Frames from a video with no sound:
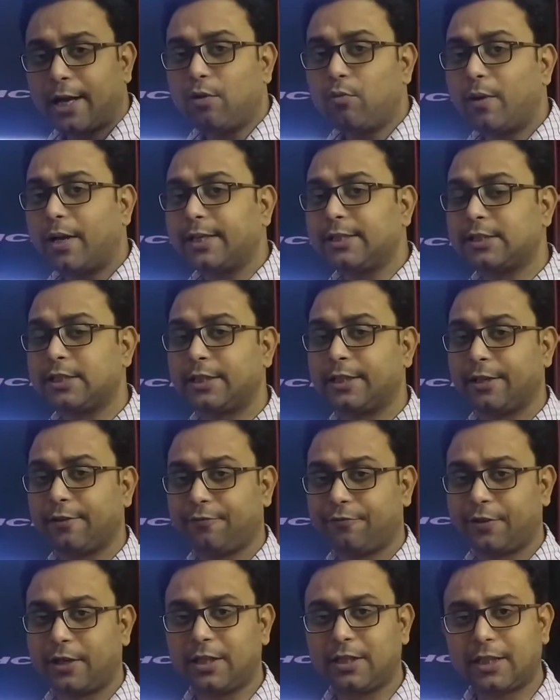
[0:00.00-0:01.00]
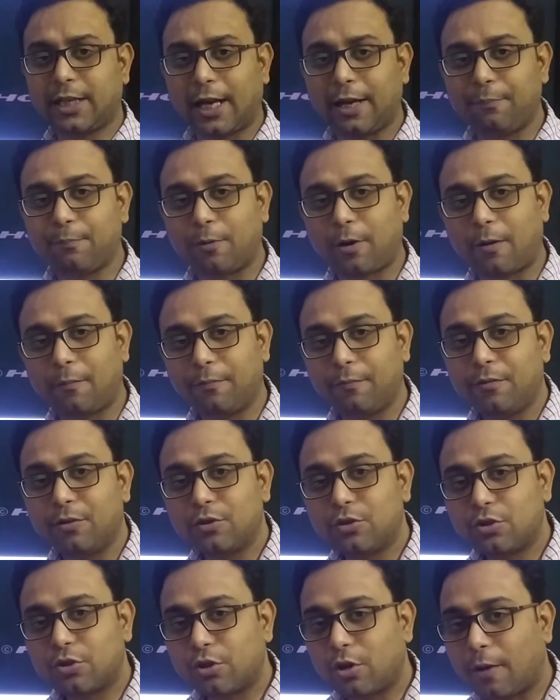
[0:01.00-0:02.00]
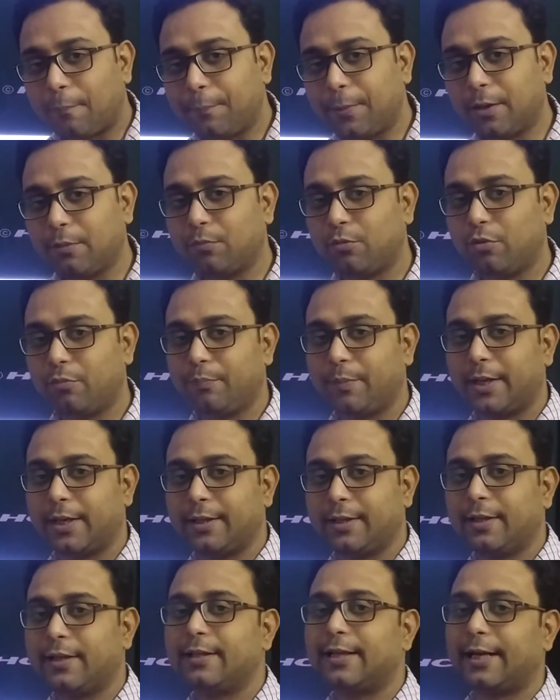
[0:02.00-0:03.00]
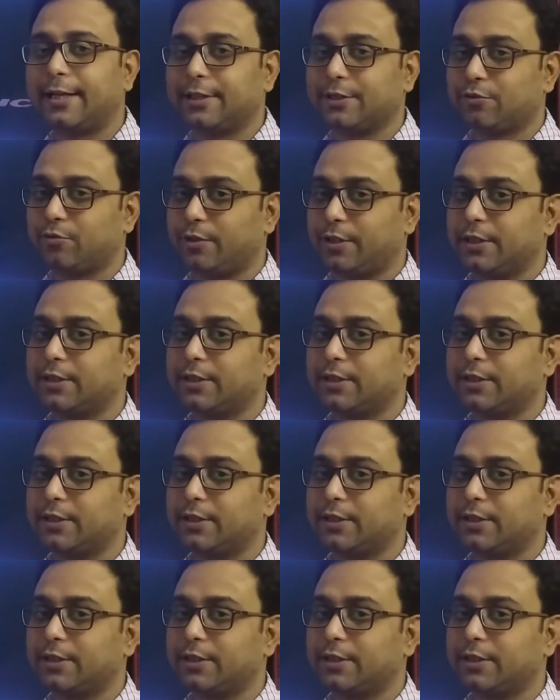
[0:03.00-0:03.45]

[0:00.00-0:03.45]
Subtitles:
and what is a different type of tropic movement, that is we